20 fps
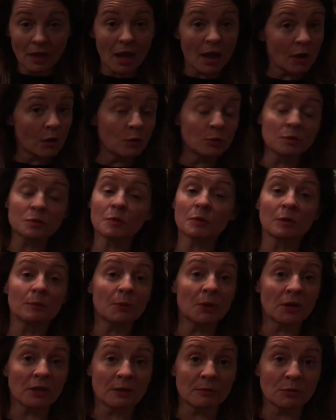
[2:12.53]
I always want to
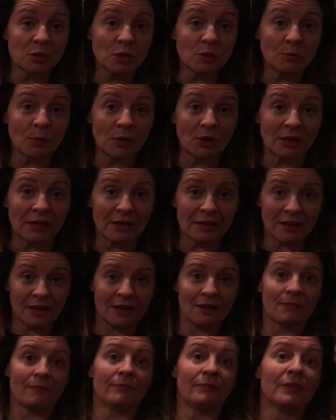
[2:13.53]
put in a new boiler
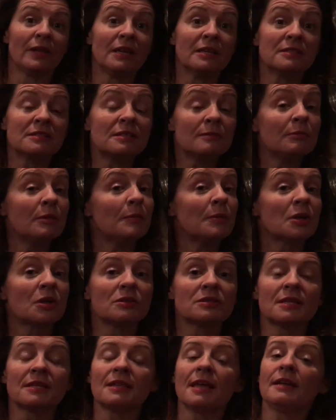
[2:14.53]
simply
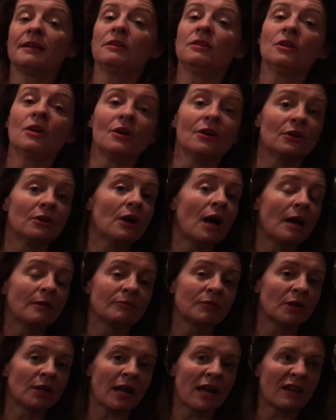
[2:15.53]
because I then know
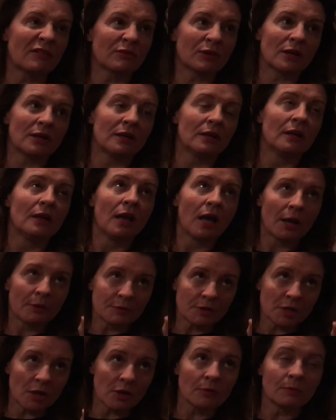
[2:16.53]
I'm going to have kind of, I
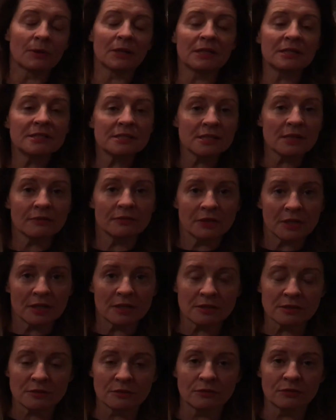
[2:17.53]
would hope, at least seven
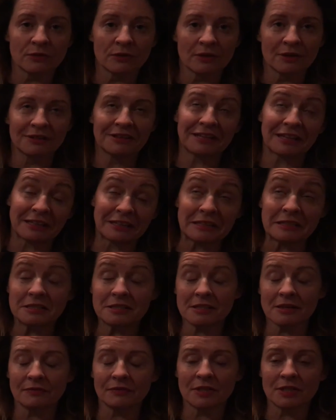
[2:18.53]
years
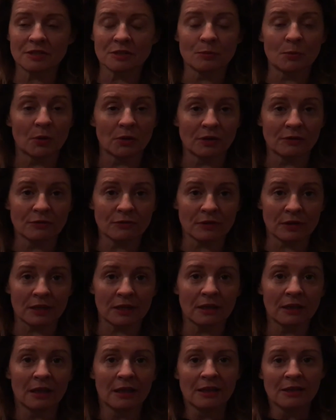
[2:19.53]
of boiler
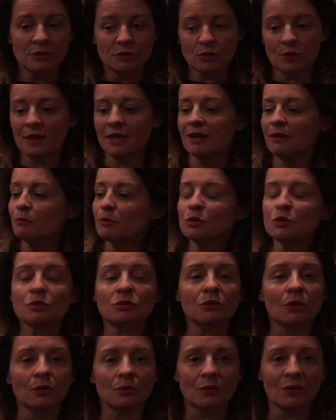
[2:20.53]
free. So here we've
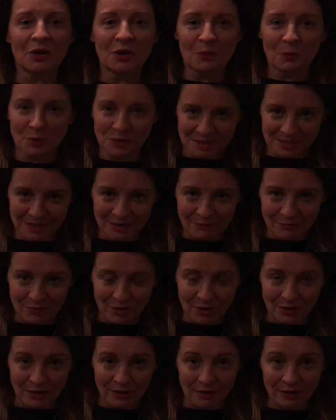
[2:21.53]
just gone one step
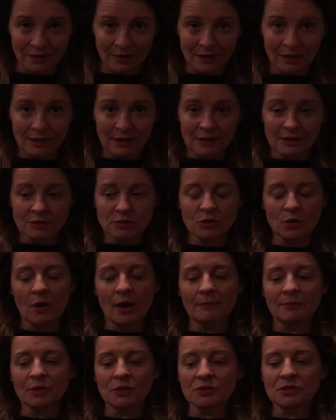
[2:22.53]
further. So
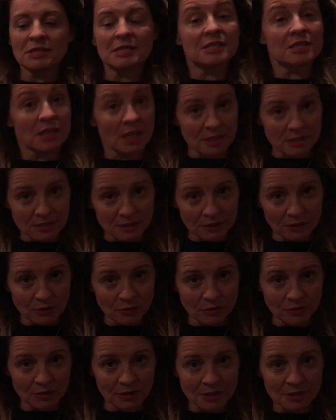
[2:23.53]
I'm not suggesting you
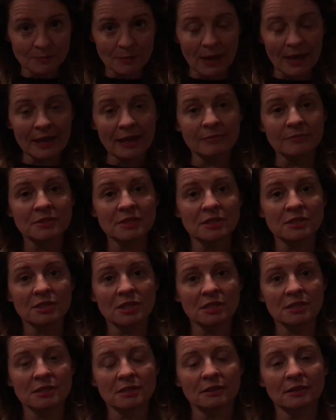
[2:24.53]
do this, but I am
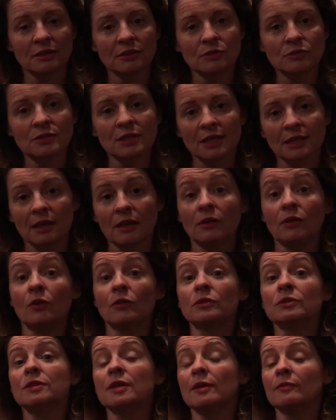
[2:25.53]
suggesting that you take a
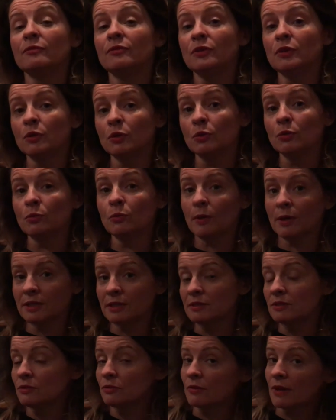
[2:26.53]
long-term view when
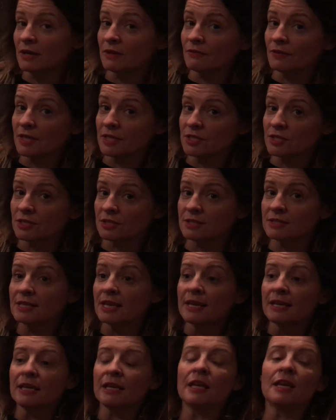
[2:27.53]
you do renovations
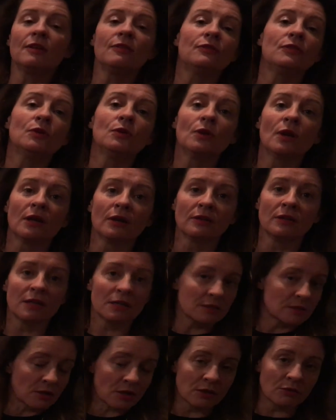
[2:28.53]
if you know
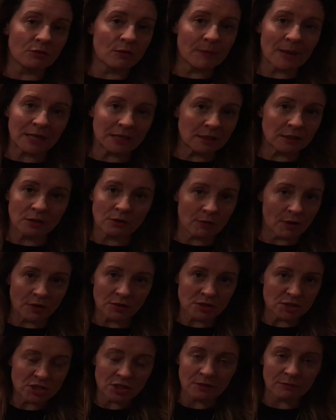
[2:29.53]
that it's going to remain in your
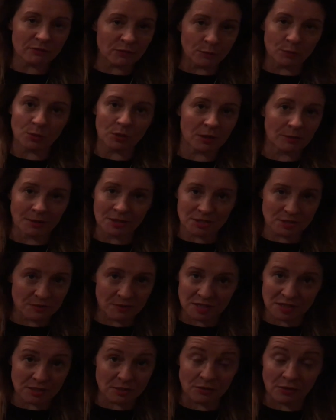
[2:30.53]
ownership for pretty much
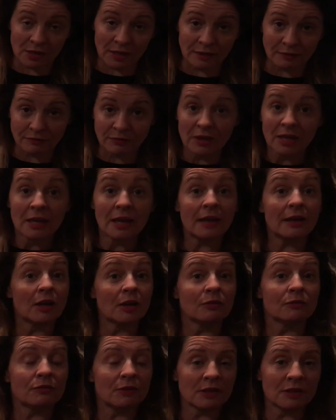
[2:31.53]
the rest of your life and
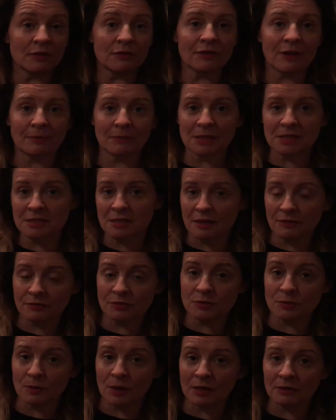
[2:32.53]
hopefully your family's life
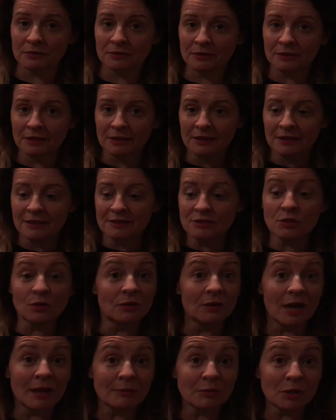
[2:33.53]
as well.
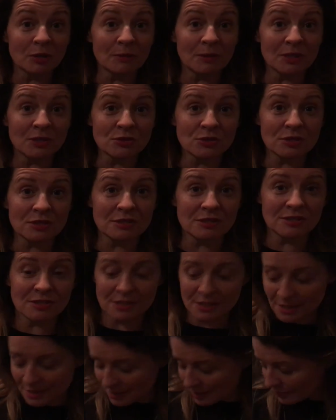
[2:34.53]
So I'm going to be interested to
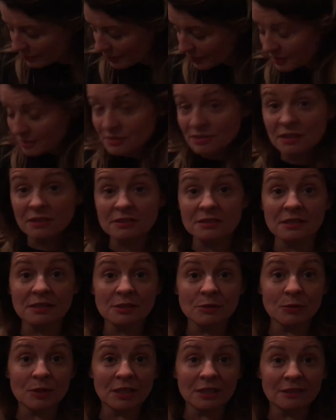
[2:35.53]
see. I think it starts
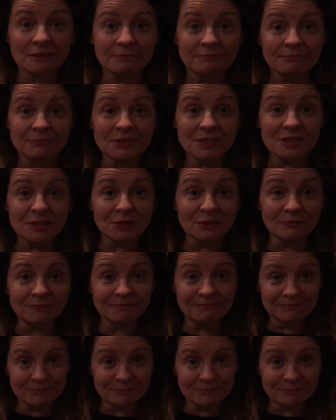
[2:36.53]
next week. See you soon.